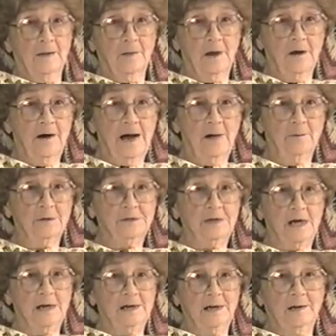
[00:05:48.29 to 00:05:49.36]
And there I
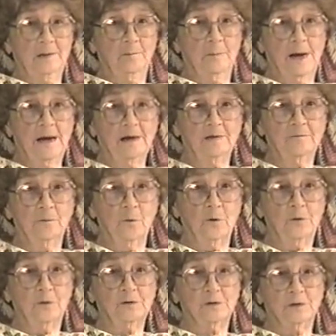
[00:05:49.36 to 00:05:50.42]
was taking him back and
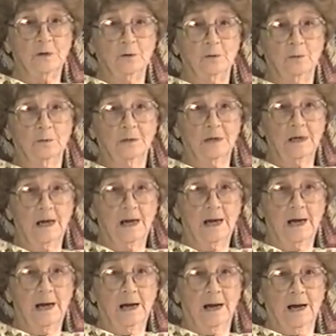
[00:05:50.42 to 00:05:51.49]
forth to school,
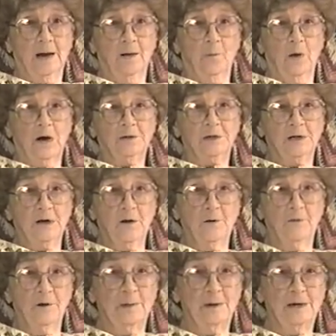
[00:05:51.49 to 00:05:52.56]
watching
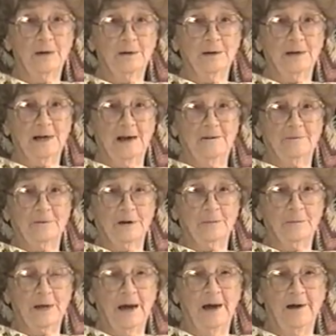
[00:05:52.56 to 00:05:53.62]
over him and looking after
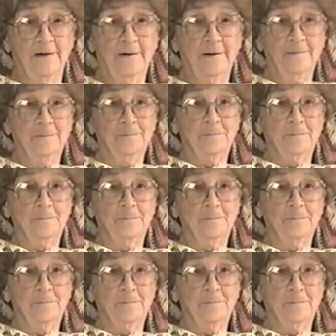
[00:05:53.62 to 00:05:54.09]
him there.